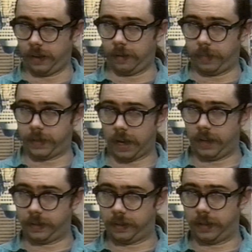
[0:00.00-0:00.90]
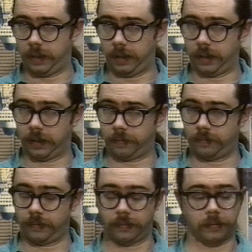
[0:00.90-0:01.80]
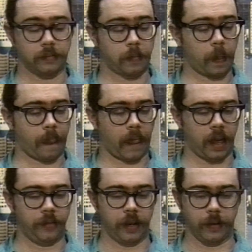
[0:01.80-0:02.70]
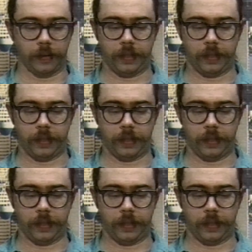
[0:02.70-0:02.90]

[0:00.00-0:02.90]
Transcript: besides the general